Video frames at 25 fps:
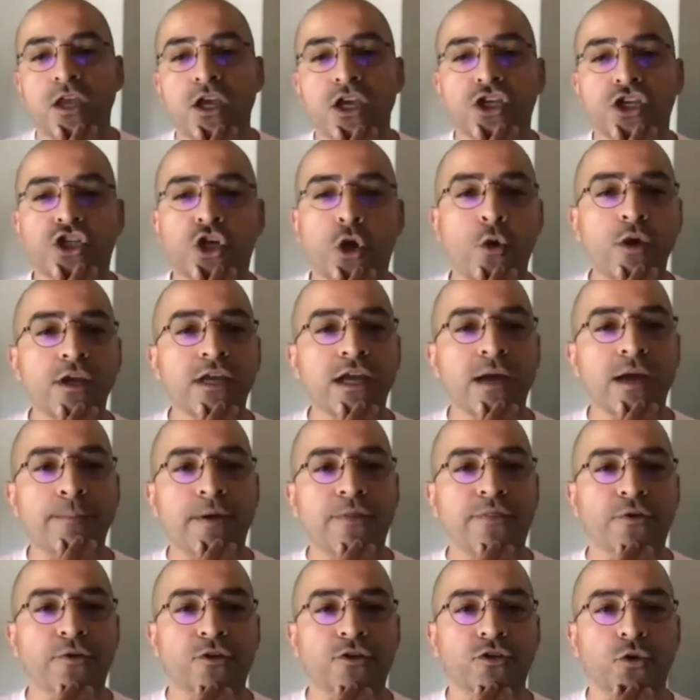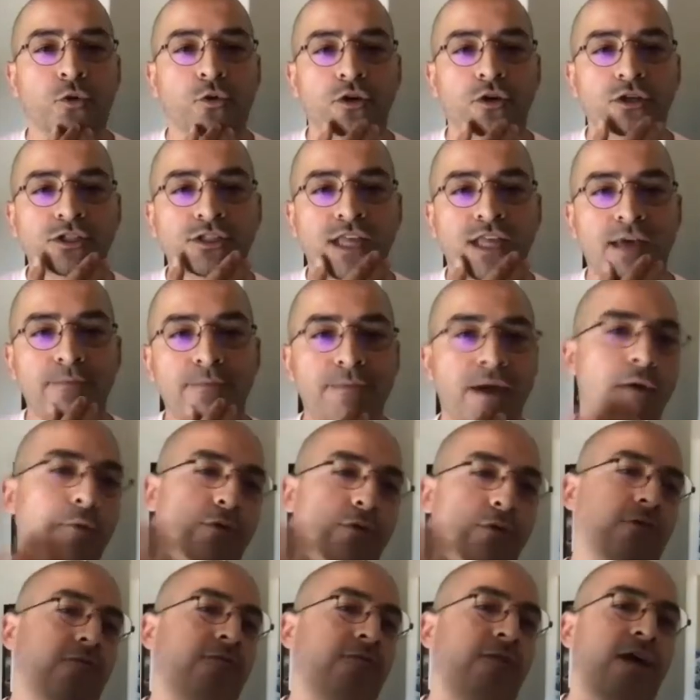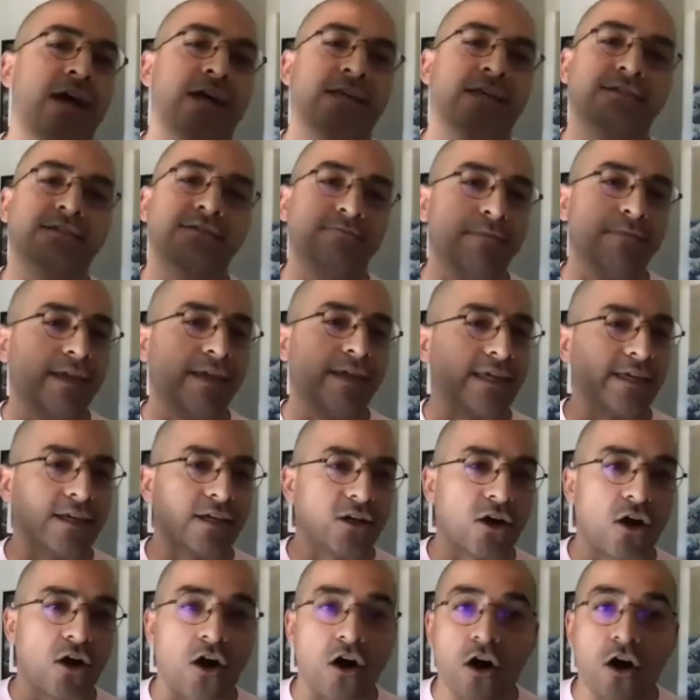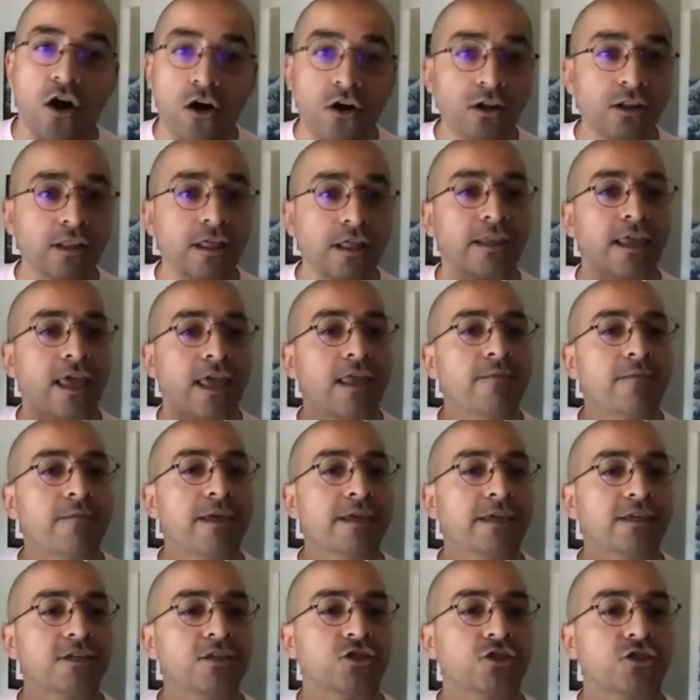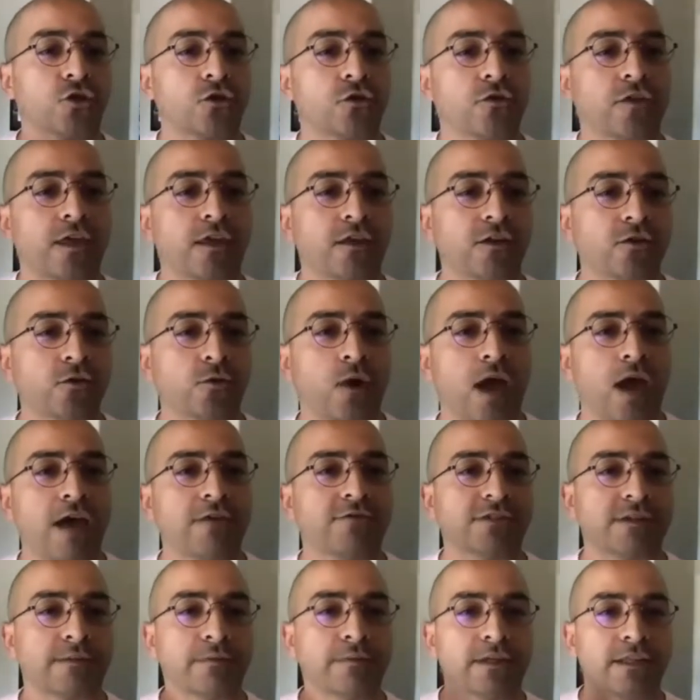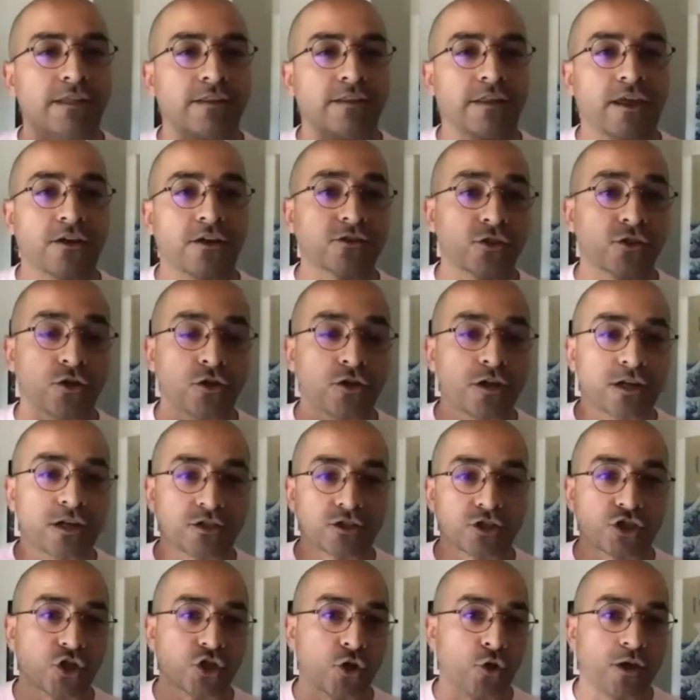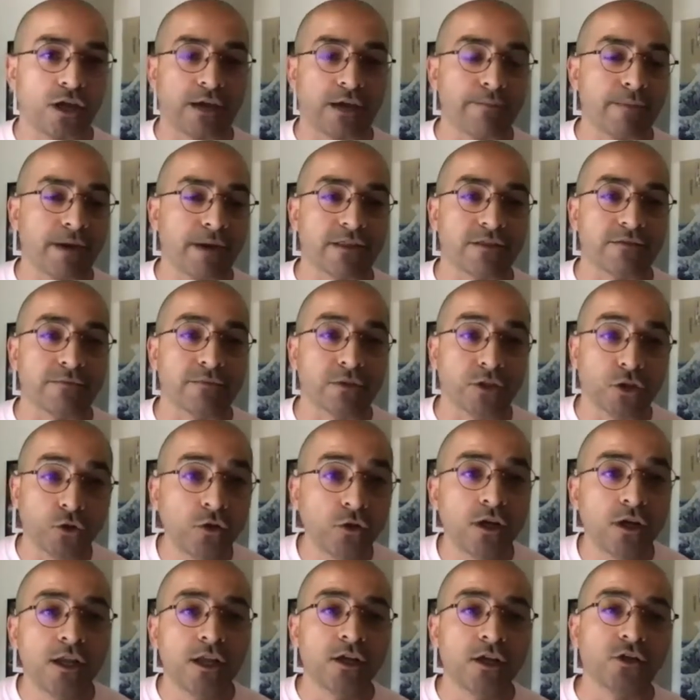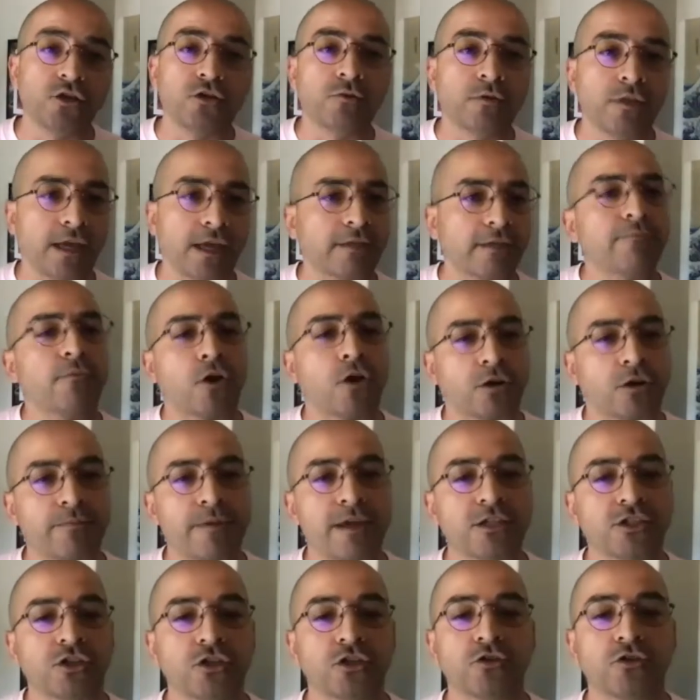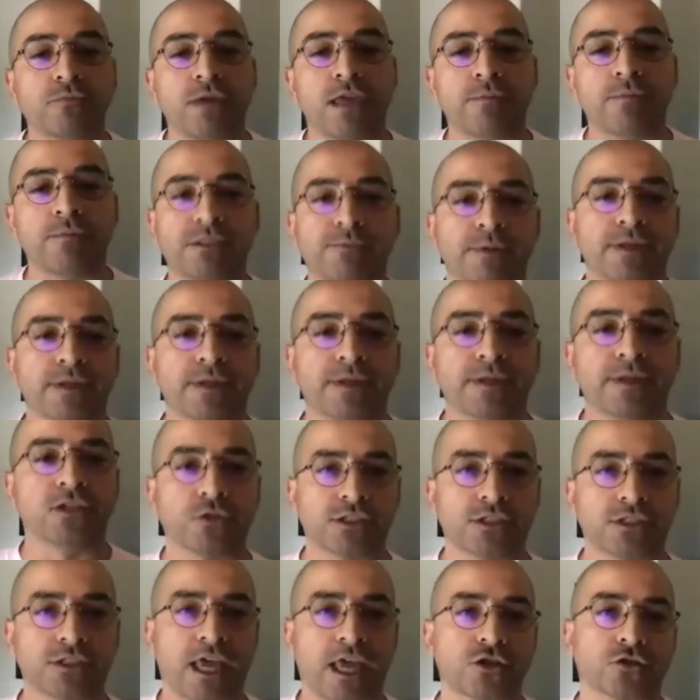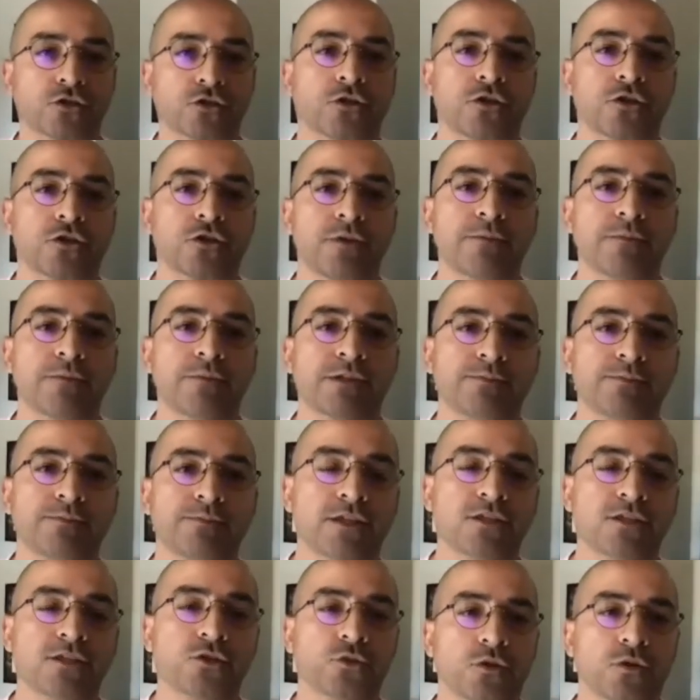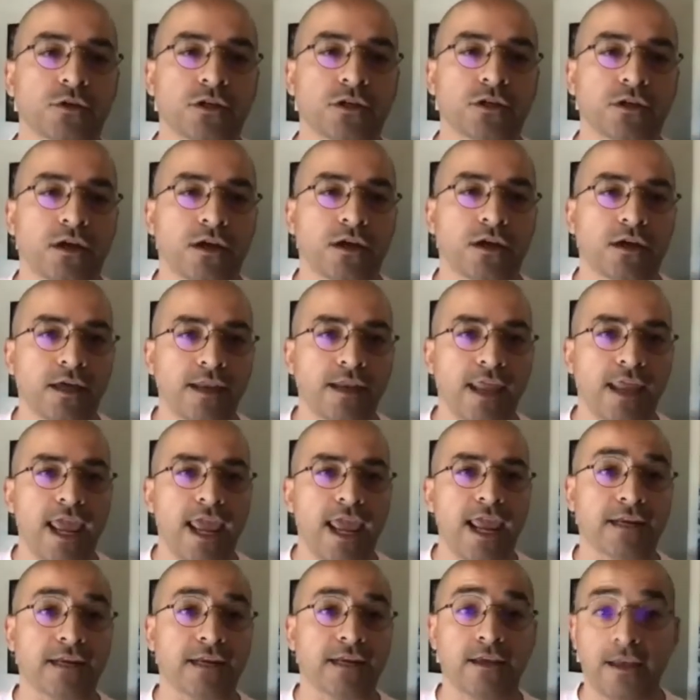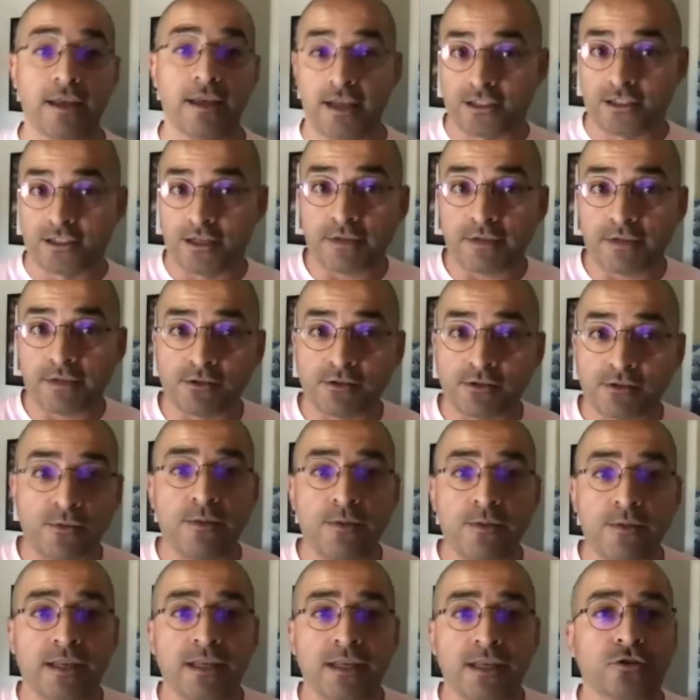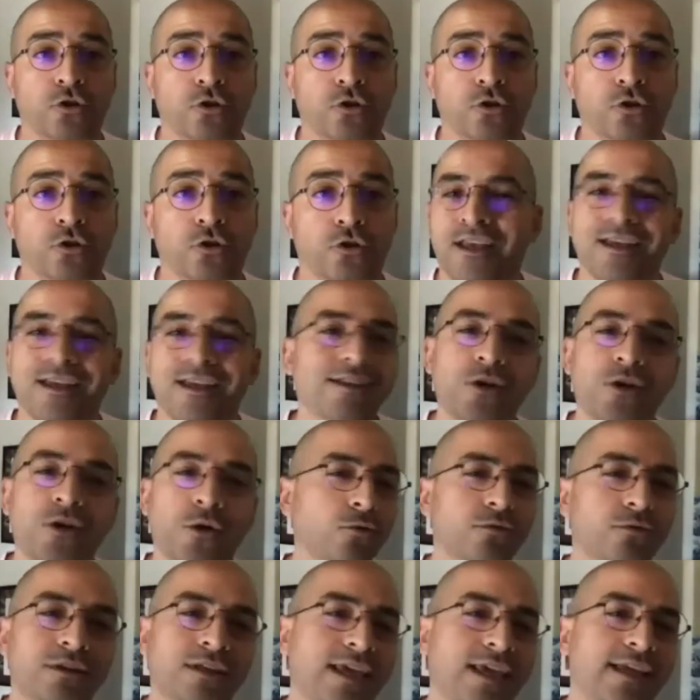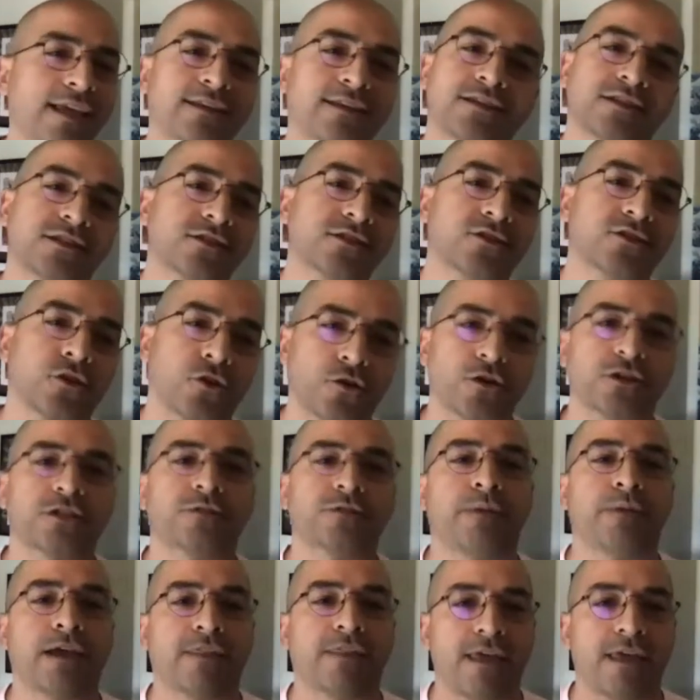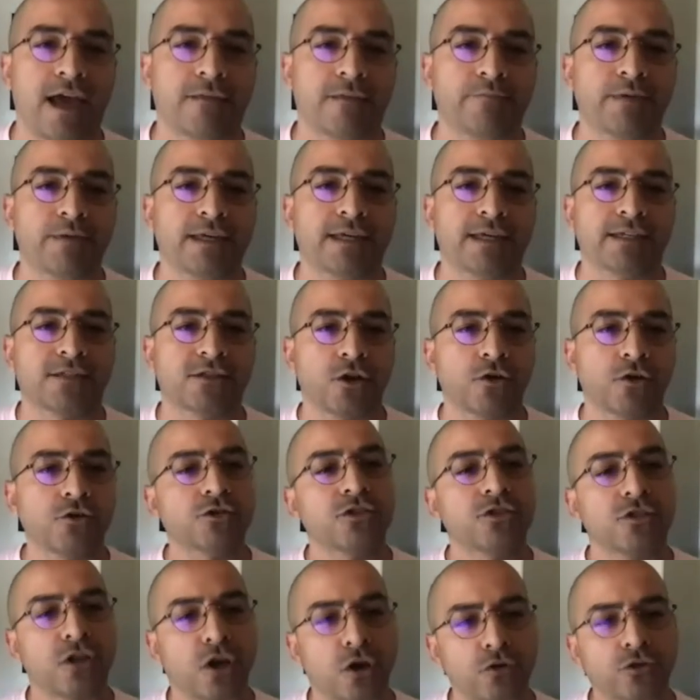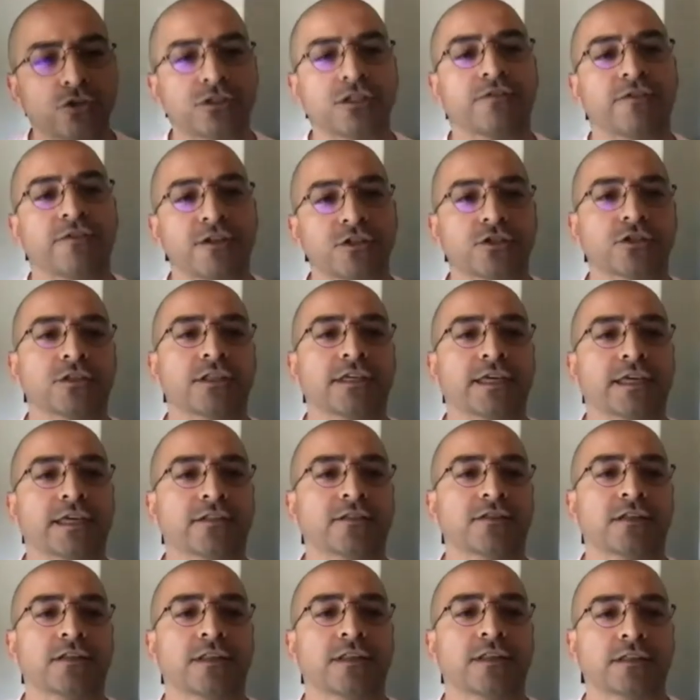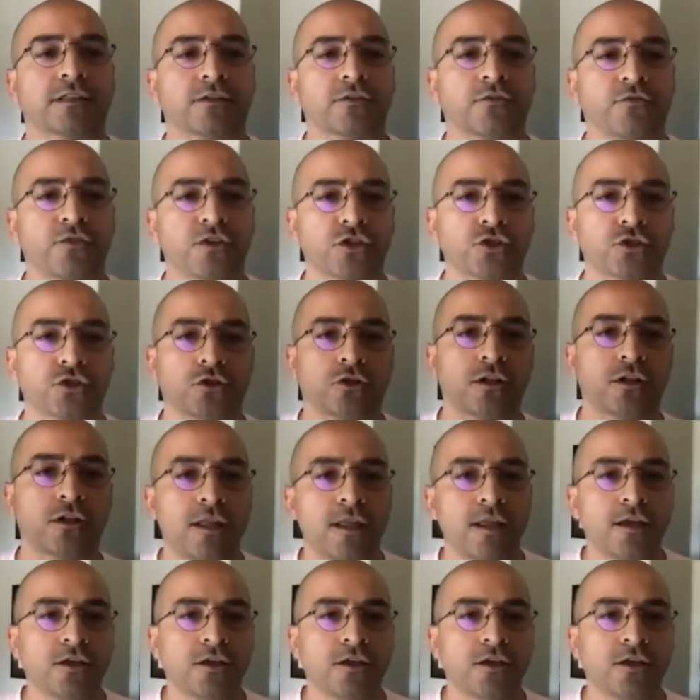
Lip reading: Showing up at their doorstep, I would advise making a call and making sure that you have somebody there, so you're not just showing up out of the blue. You, like Mark mentioned, you may be speaking to a scheduler, you may be speaking to an aide, sometimes maybe an intern. Don't get discouraged by that because those notes eventually get to the elected official.